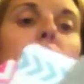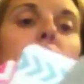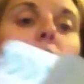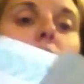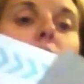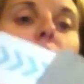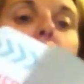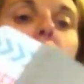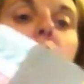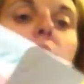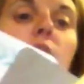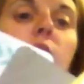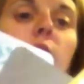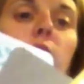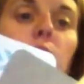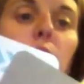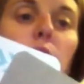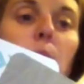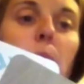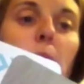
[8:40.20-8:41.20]
So they look
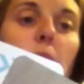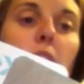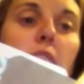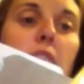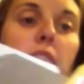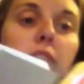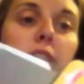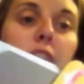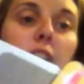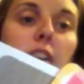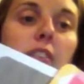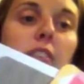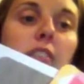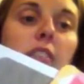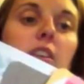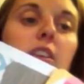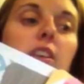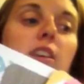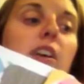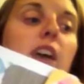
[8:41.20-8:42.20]
normal on the front.
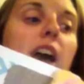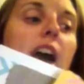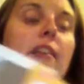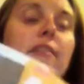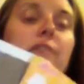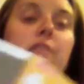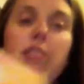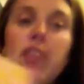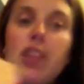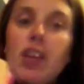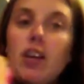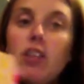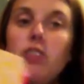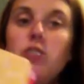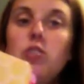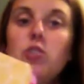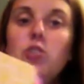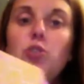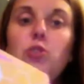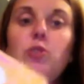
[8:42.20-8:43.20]
Everything else
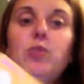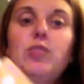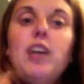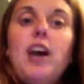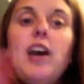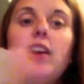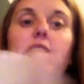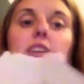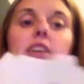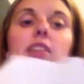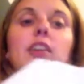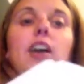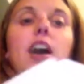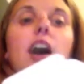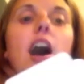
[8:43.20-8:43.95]
is two-sided,